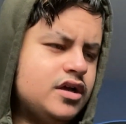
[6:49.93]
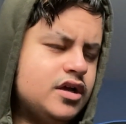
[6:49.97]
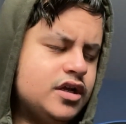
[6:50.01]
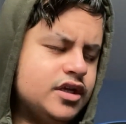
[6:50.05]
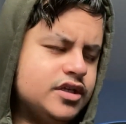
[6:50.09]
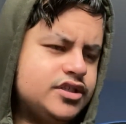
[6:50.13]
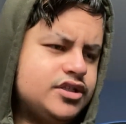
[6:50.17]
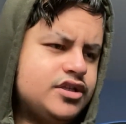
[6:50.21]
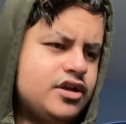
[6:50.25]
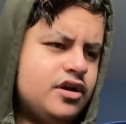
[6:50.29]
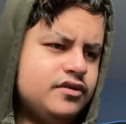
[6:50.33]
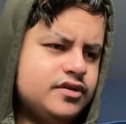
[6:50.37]

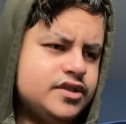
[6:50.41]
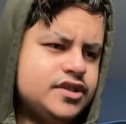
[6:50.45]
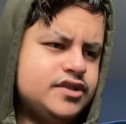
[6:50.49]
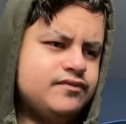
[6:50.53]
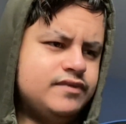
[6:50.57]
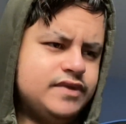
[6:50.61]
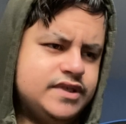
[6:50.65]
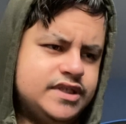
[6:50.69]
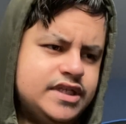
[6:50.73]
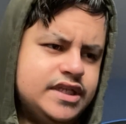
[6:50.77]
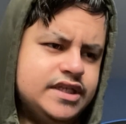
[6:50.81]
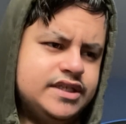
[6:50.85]
Skiles has
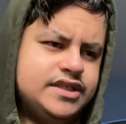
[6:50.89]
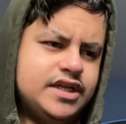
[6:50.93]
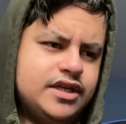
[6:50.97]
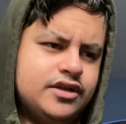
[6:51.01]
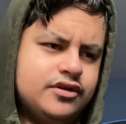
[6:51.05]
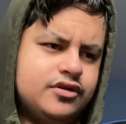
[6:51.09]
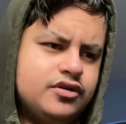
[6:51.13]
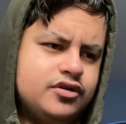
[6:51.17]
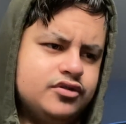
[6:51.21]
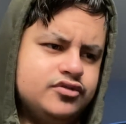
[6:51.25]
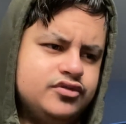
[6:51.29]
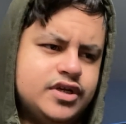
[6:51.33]
recently signed a
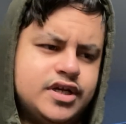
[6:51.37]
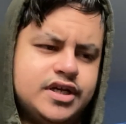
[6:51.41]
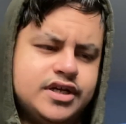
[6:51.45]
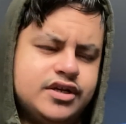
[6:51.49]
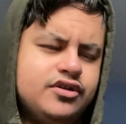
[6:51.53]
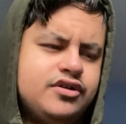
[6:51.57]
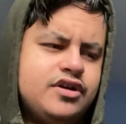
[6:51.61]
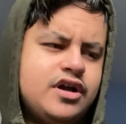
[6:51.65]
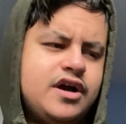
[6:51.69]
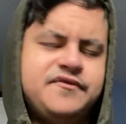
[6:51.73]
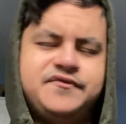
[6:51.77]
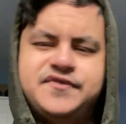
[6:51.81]
contract.
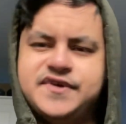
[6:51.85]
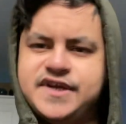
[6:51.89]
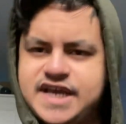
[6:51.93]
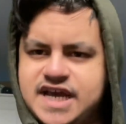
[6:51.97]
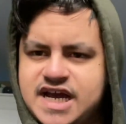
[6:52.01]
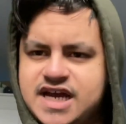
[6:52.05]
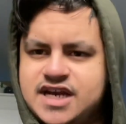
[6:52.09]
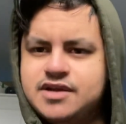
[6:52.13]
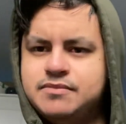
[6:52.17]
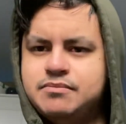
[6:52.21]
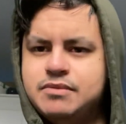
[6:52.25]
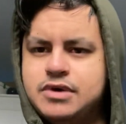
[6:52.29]
Look out for
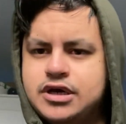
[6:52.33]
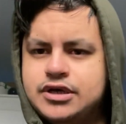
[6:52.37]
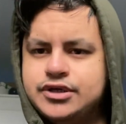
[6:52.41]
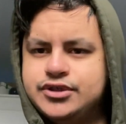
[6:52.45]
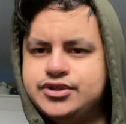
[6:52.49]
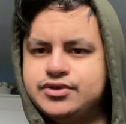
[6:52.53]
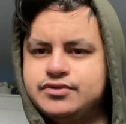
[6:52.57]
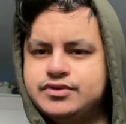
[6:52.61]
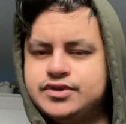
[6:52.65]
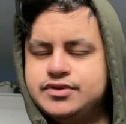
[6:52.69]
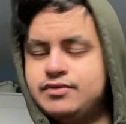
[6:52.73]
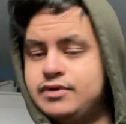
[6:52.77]
Callum
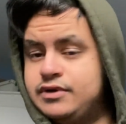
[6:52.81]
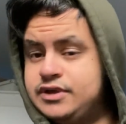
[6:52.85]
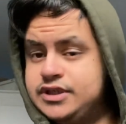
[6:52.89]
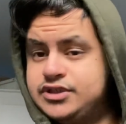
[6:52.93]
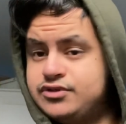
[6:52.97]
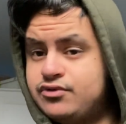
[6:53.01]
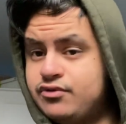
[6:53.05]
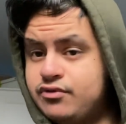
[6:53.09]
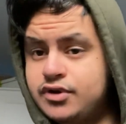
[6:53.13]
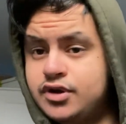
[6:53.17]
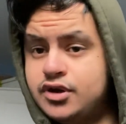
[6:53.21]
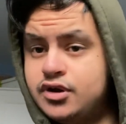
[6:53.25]
Marshall as well. He's
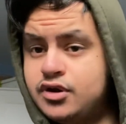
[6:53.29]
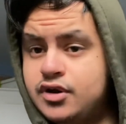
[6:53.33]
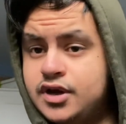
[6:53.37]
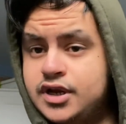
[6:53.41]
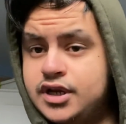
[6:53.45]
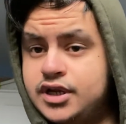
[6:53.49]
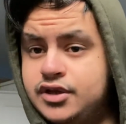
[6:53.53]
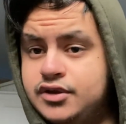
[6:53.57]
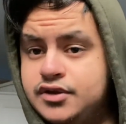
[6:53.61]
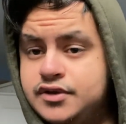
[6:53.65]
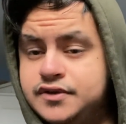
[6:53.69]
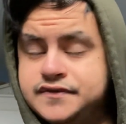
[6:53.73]
scoring a lot in
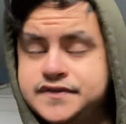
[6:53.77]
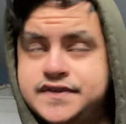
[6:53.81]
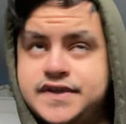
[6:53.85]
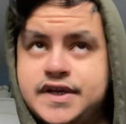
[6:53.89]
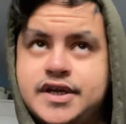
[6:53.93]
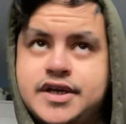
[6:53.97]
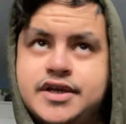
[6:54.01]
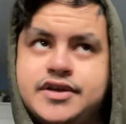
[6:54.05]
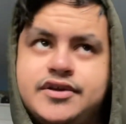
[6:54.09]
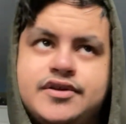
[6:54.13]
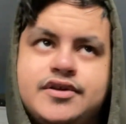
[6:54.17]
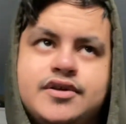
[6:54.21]
the youth
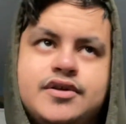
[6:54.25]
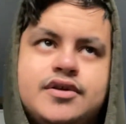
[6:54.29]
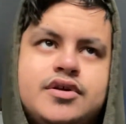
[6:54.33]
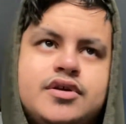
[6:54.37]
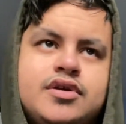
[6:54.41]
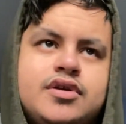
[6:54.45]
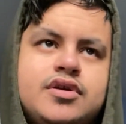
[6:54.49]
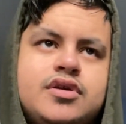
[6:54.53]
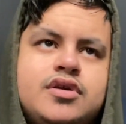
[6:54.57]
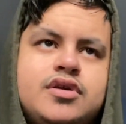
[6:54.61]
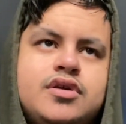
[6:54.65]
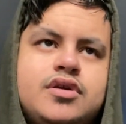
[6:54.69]
side.
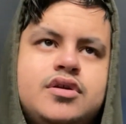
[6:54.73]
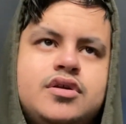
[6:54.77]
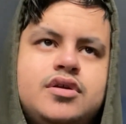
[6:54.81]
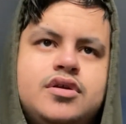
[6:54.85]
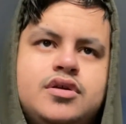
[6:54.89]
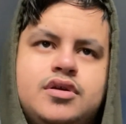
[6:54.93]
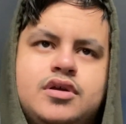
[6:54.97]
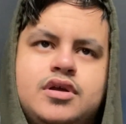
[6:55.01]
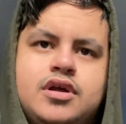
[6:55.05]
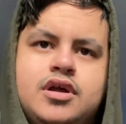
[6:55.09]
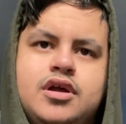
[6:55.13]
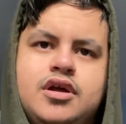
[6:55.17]

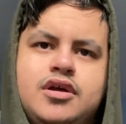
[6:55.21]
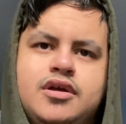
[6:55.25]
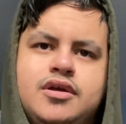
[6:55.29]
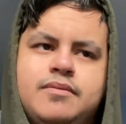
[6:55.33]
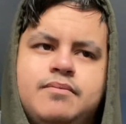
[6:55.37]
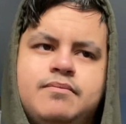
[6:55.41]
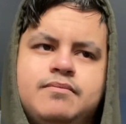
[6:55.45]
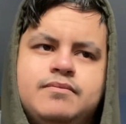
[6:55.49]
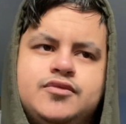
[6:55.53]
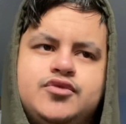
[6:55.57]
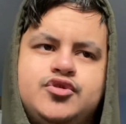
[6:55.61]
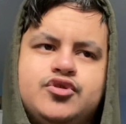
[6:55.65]

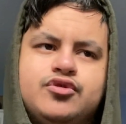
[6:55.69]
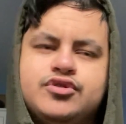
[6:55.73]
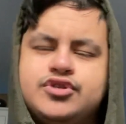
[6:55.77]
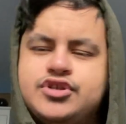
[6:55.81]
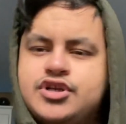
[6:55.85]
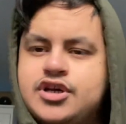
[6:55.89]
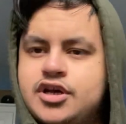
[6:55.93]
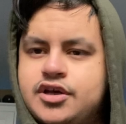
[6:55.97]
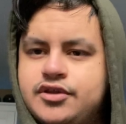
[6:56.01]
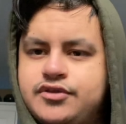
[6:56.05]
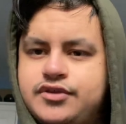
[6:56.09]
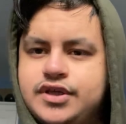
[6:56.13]
George
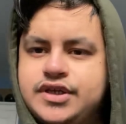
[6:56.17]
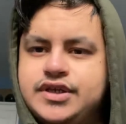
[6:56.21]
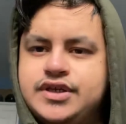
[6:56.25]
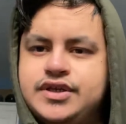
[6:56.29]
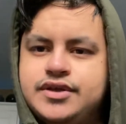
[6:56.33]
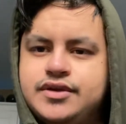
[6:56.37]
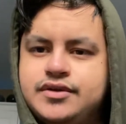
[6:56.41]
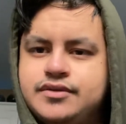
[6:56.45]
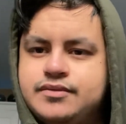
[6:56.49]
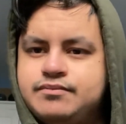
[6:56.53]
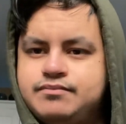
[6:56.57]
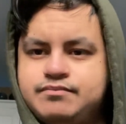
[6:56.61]

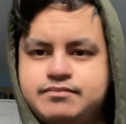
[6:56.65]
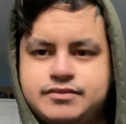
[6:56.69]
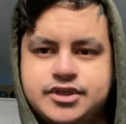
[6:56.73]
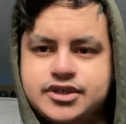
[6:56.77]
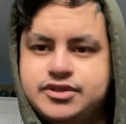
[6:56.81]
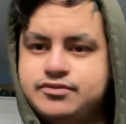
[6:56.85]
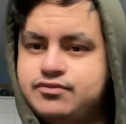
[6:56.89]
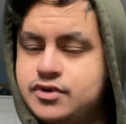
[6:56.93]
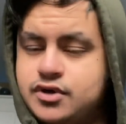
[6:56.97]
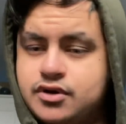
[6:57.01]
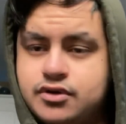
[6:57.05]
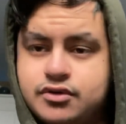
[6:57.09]
Earthy
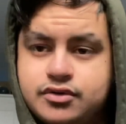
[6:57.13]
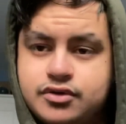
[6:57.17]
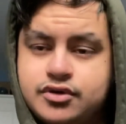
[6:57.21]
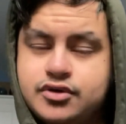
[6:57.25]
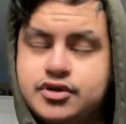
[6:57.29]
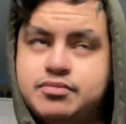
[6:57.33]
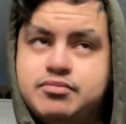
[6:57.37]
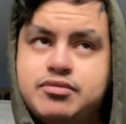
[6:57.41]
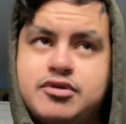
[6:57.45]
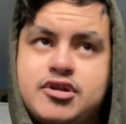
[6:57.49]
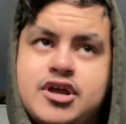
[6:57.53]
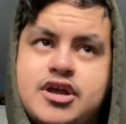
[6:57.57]
as well,
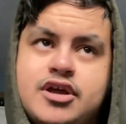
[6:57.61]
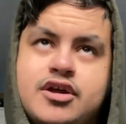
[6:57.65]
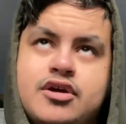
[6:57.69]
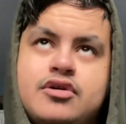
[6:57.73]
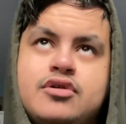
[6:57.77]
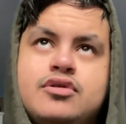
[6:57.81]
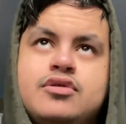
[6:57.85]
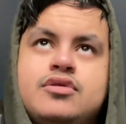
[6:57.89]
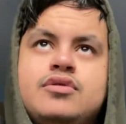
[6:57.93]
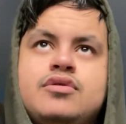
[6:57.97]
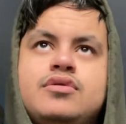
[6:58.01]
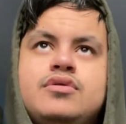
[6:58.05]
good player
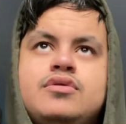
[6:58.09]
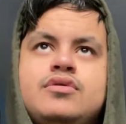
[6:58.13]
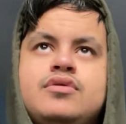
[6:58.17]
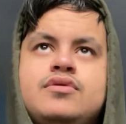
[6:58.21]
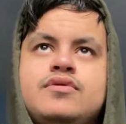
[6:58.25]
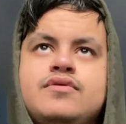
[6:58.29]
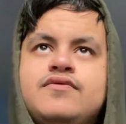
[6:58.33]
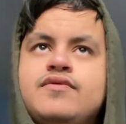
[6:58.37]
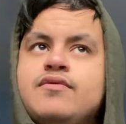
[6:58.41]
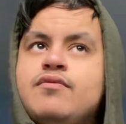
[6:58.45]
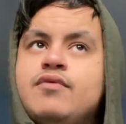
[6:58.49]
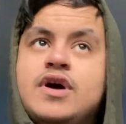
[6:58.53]

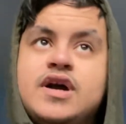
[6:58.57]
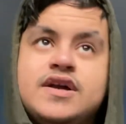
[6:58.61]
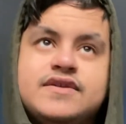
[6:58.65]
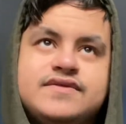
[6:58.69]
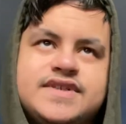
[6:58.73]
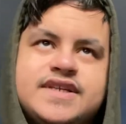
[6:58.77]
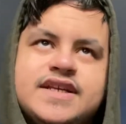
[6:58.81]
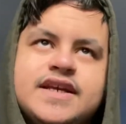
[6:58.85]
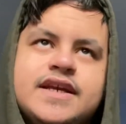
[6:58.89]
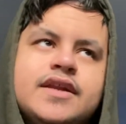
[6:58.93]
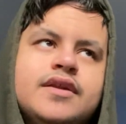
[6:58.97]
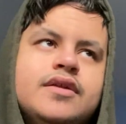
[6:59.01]
from what I've
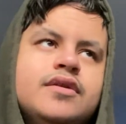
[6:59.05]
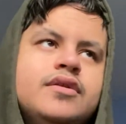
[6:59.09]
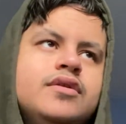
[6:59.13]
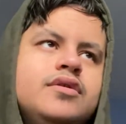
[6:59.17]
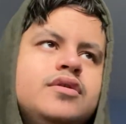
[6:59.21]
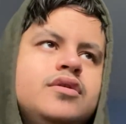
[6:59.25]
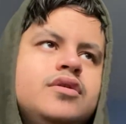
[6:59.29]
seen.